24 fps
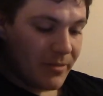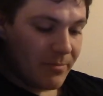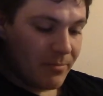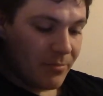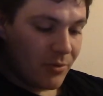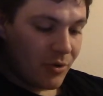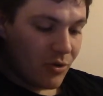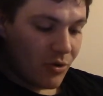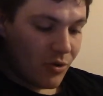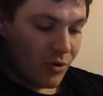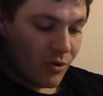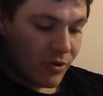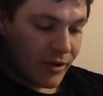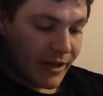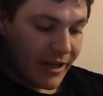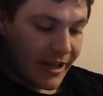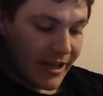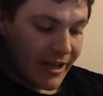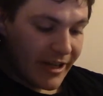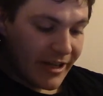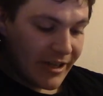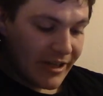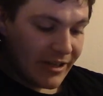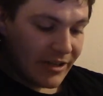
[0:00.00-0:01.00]
but
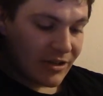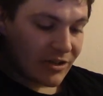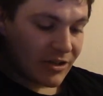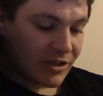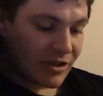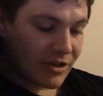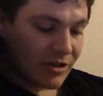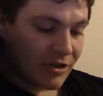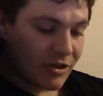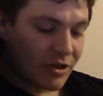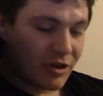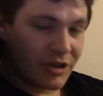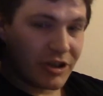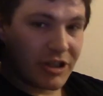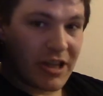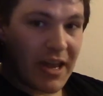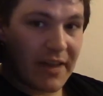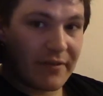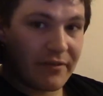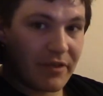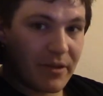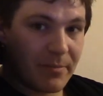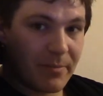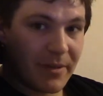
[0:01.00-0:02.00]
he's got his
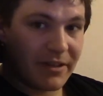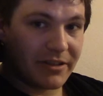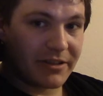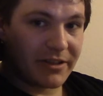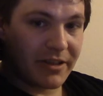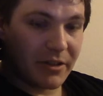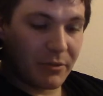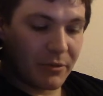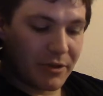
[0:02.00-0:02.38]
heavy ability,